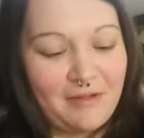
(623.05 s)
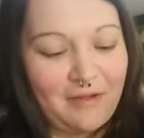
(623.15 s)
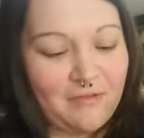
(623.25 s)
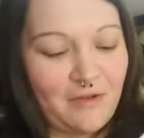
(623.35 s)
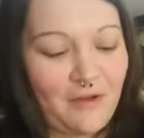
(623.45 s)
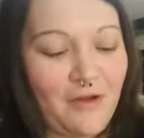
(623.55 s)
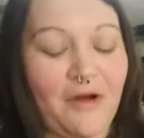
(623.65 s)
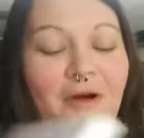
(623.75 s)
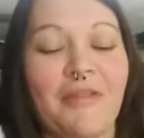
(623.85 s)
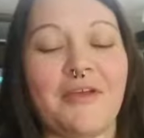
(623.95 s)
Because
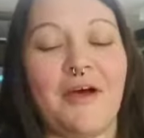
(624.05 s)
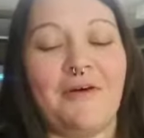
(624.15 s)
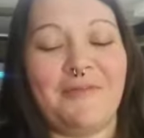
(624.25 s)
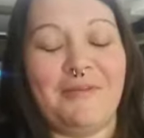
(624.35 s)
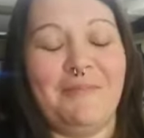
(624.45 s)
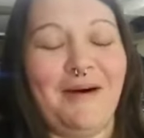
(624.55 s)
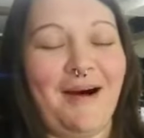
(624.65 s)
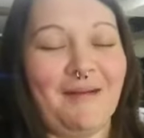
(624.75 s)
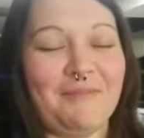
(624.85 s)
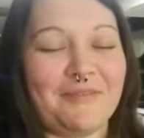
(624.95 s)
all the Conan
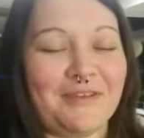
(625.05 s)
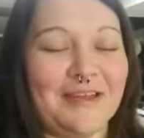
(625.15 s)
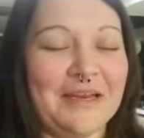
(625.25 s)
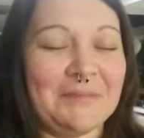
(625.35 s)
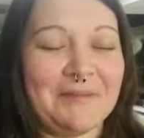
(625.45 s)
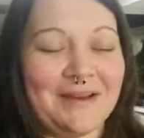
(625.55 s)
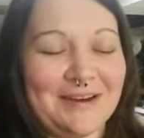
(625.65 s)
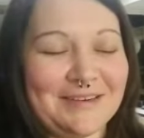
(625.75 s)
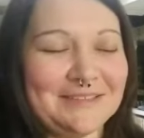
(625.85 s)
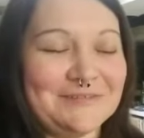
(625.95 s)
pops are getting on my
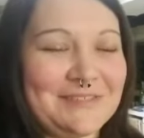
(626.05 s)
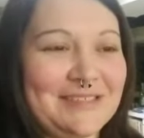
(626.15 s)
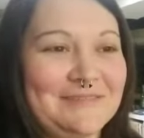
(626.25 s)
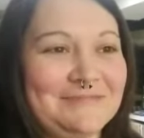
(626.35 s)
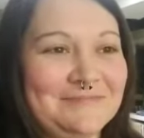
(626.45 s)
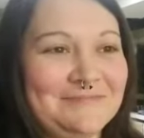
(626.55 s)
nerves.